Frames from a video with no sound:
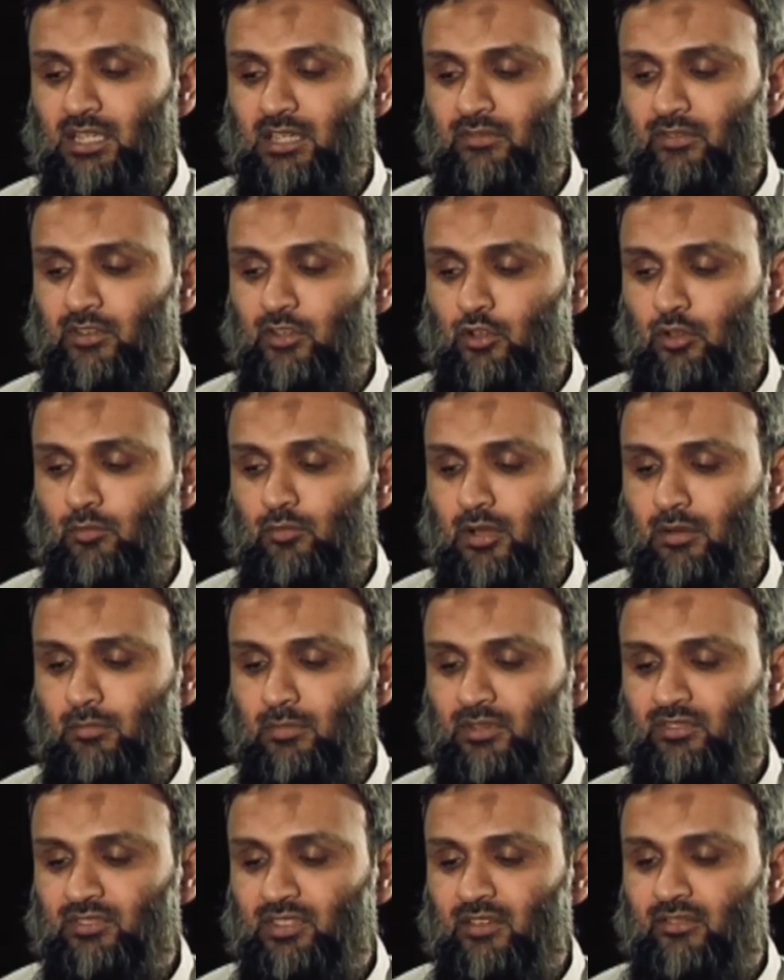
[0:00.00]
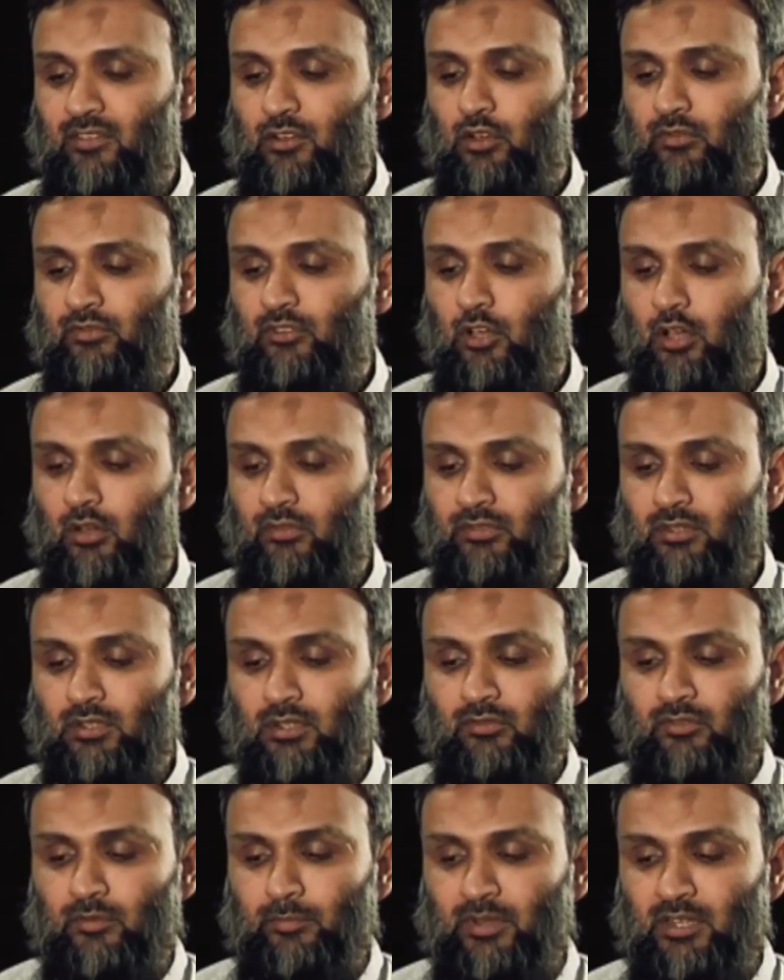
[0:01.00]
given you, O Muhammad, 7 of the oft
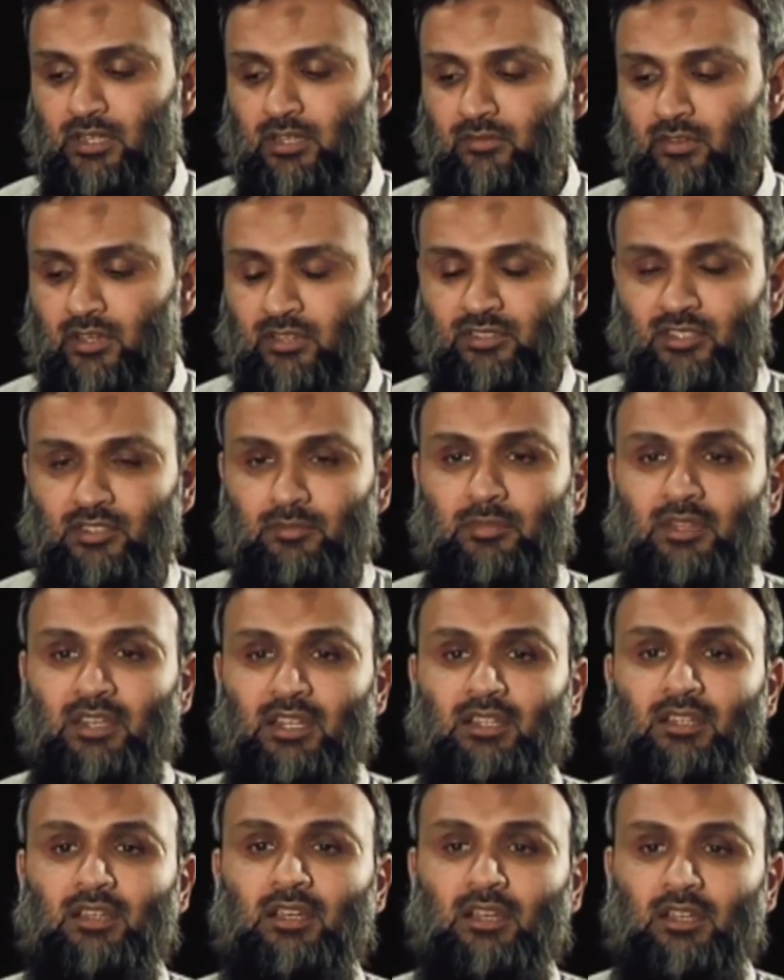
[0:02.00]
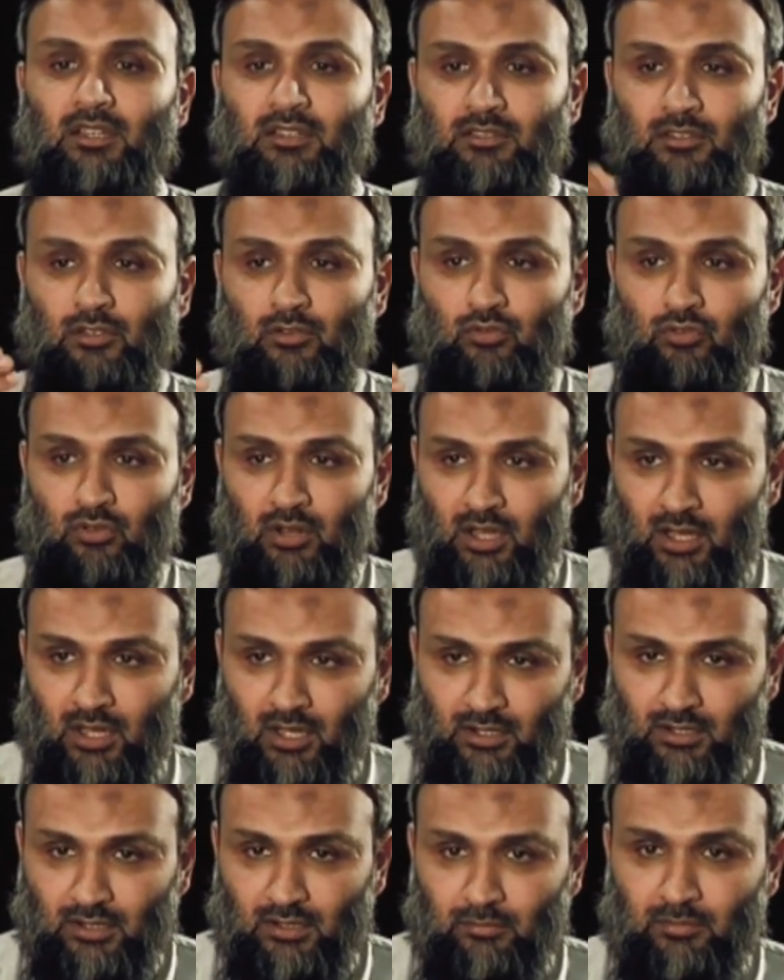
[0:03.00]
repeated verses, meaning the
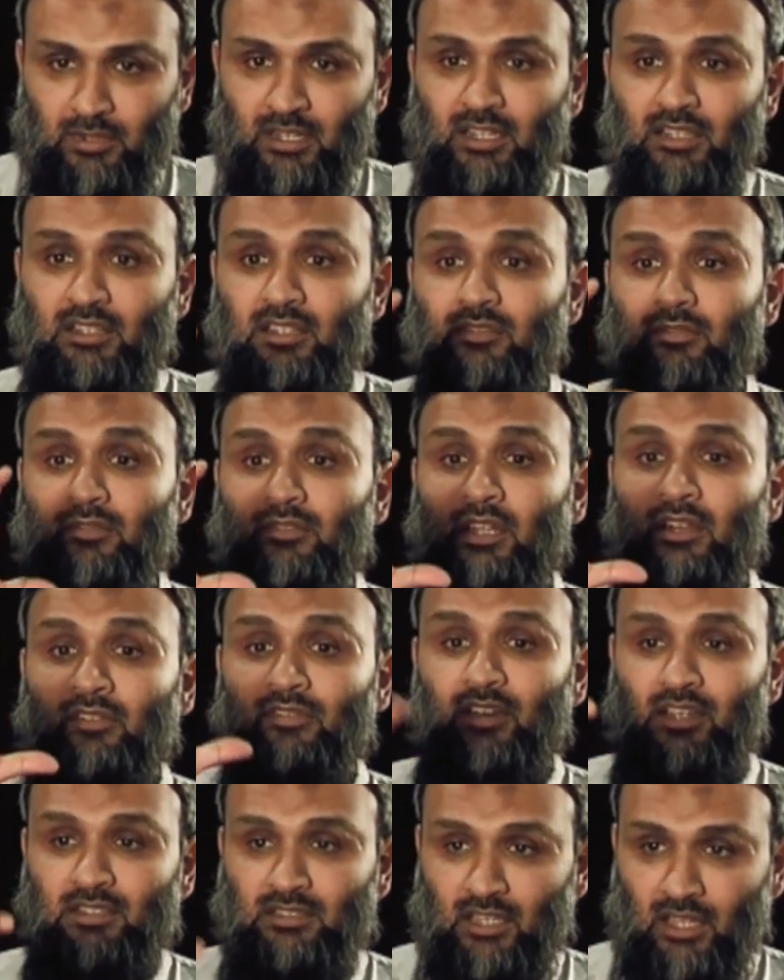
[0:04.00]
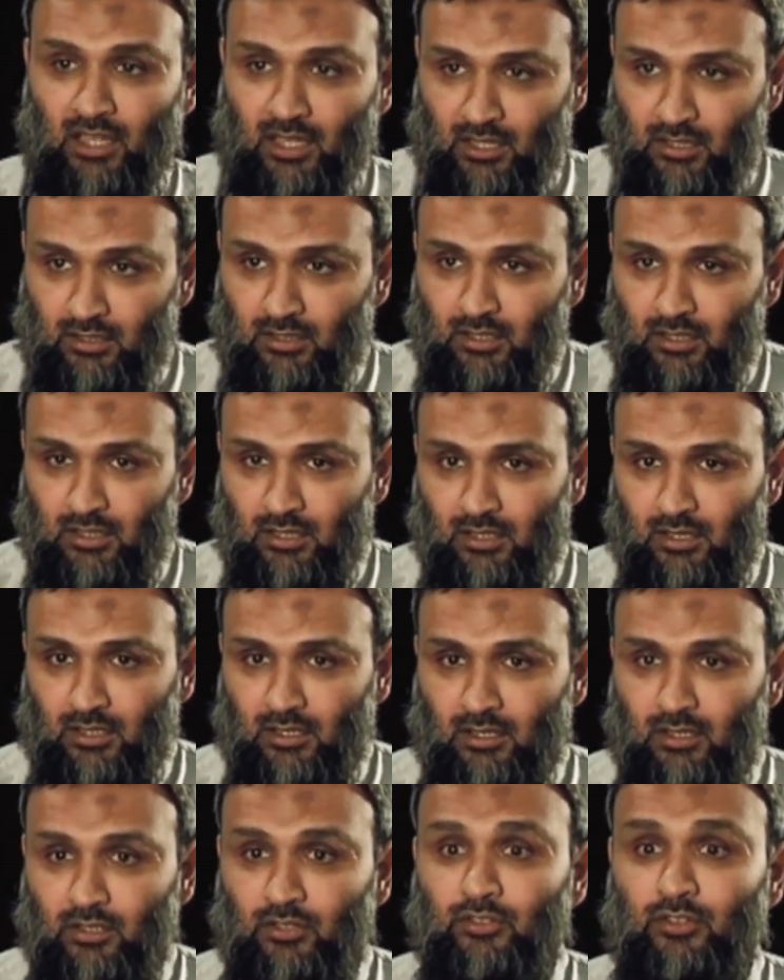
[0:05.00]
Quran, meaning the Al-Fatiha.
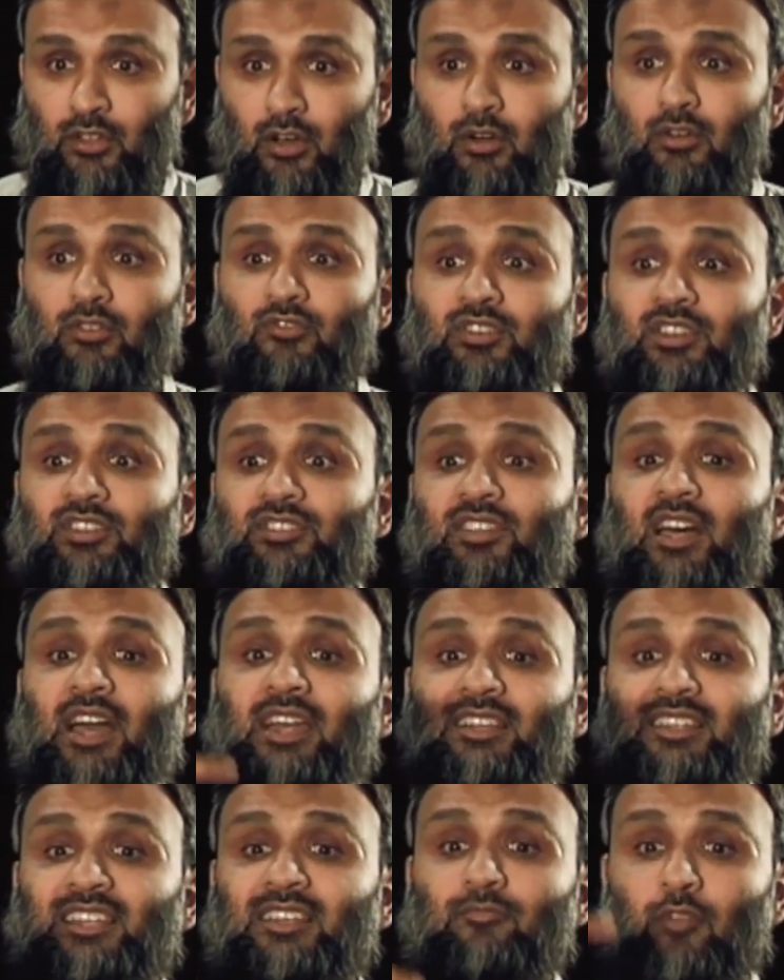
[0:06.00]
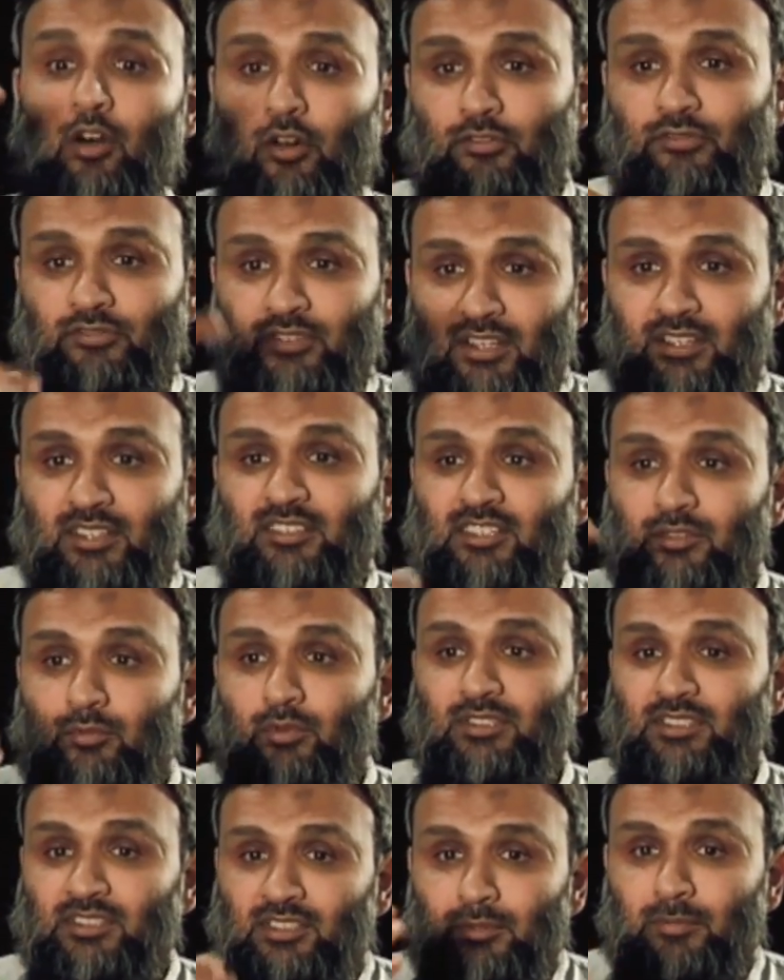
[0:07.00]
So recite them often. This is
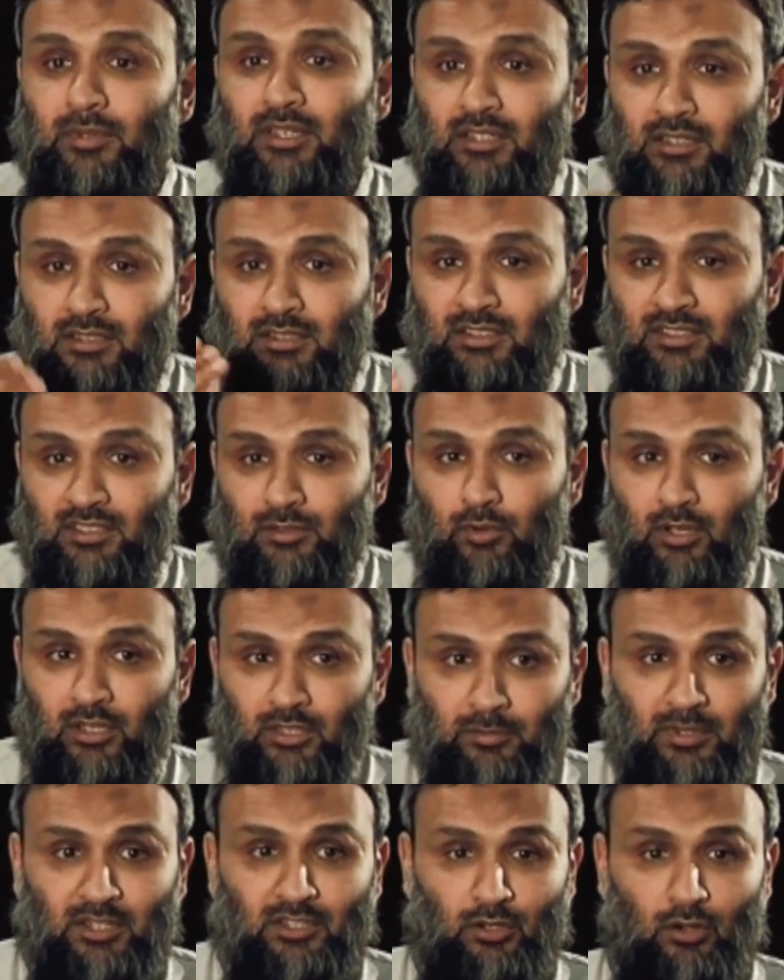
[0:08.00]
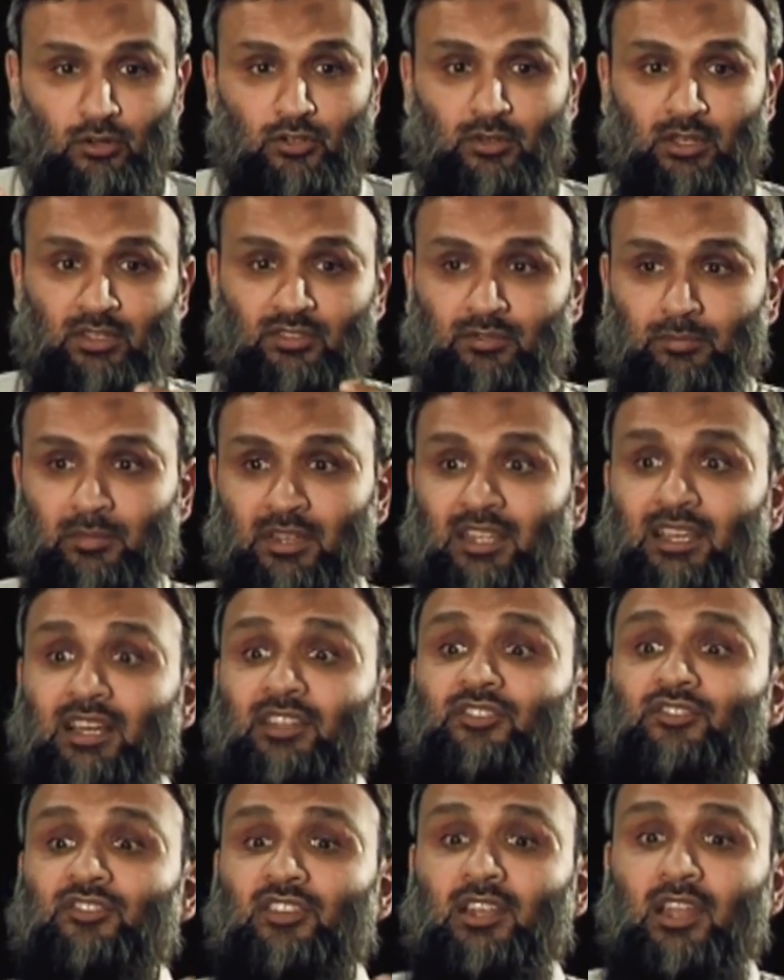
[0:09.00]
what is being told to us, meaning
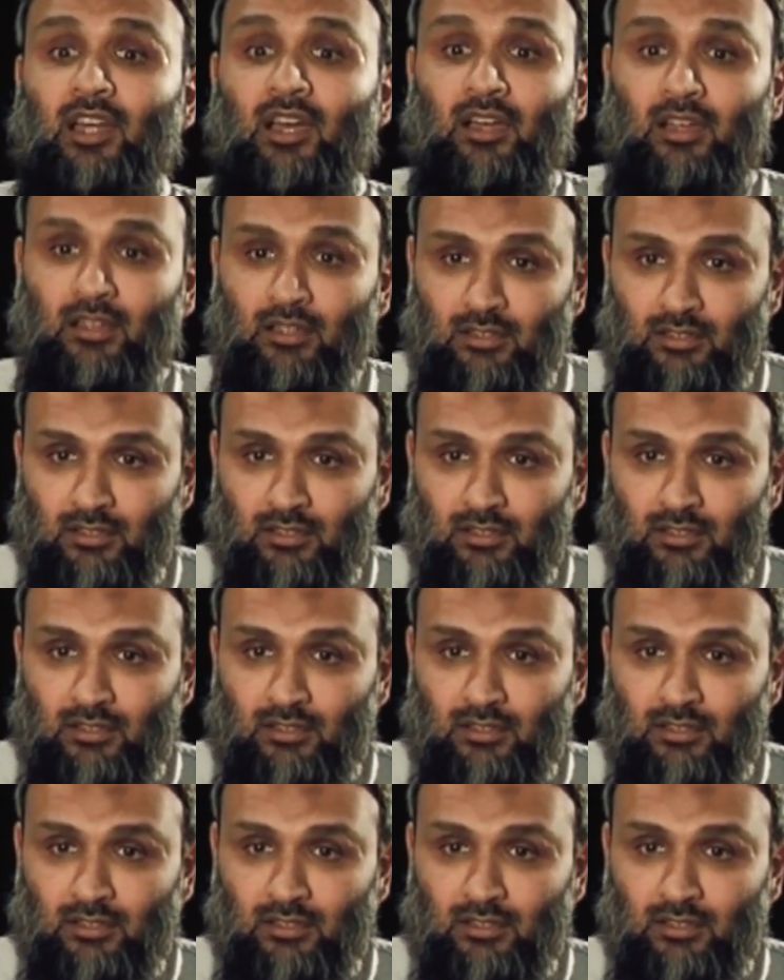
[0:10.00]
as-salah.